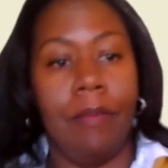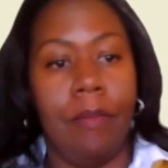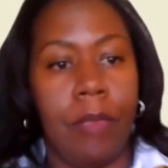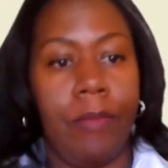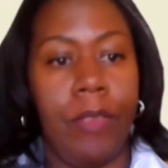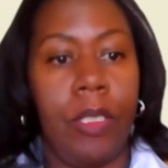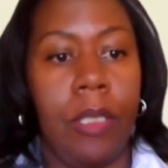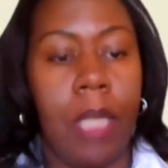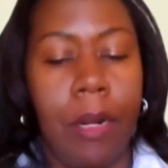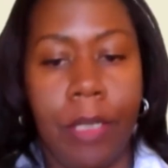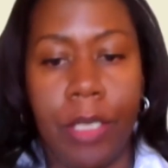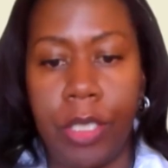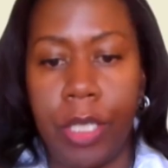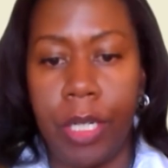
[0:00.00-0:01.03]
Reverend
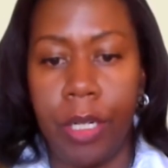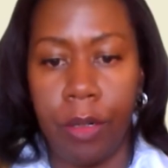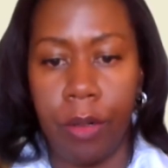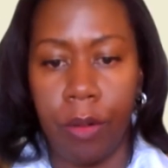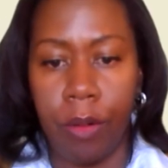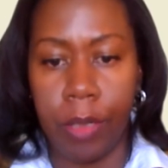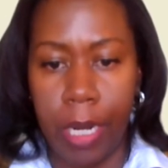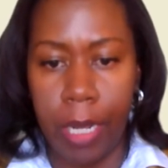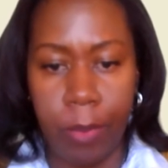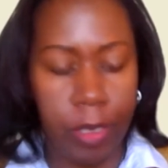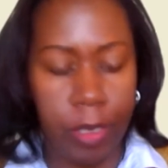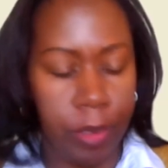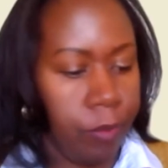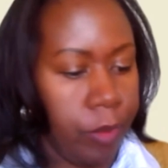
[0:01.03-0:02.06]
Lara share, or
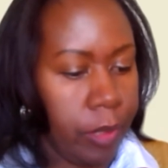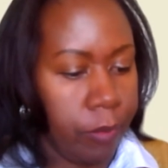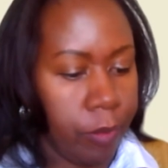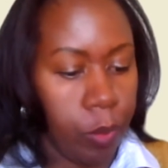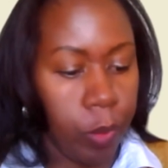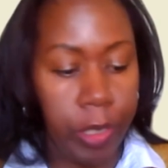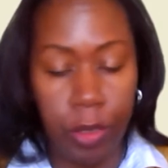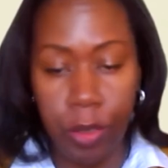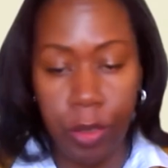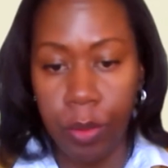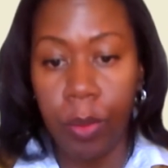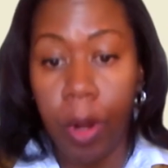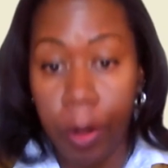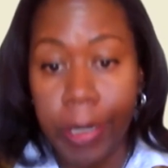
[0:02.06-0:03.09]
comments of different ways
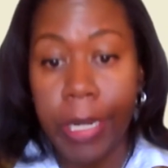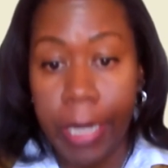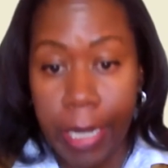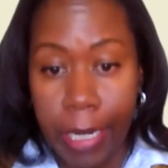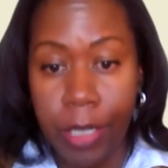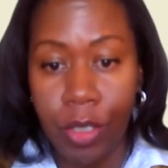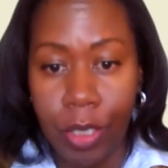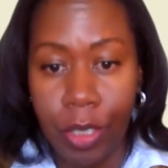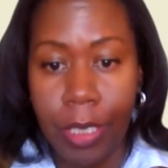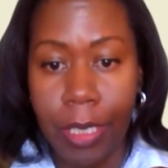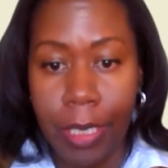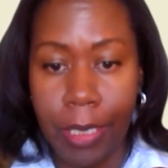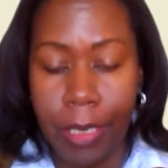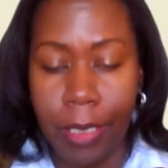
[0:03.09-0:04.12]
you are engaged
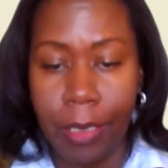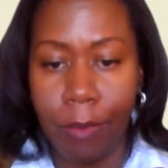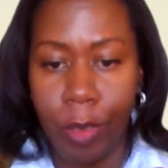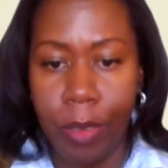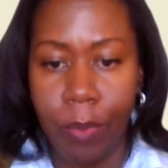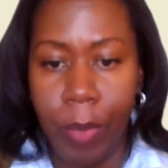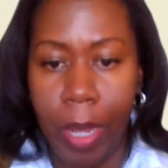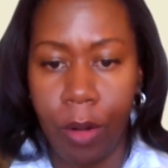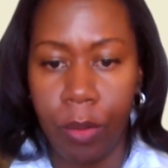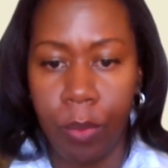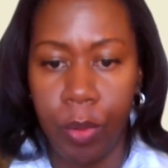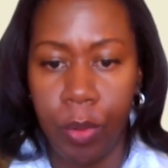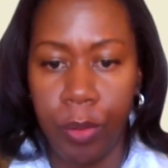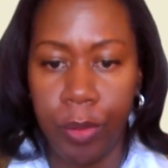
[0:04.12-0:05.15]
in with the power
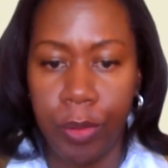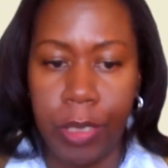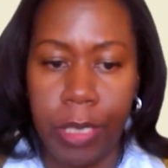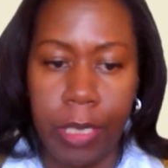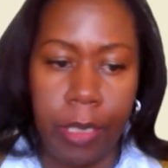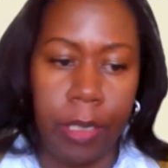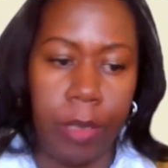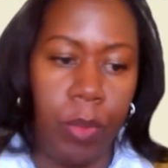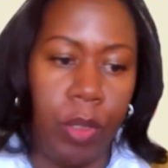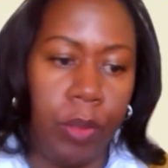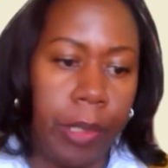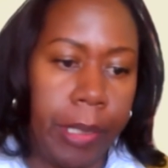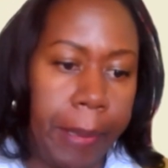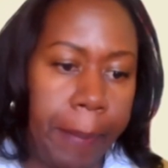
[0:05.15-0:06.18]
brokers in the
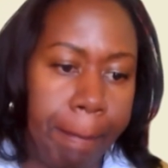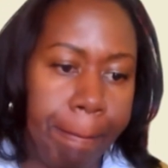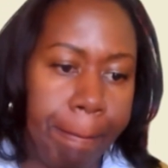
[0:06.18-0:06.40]
community.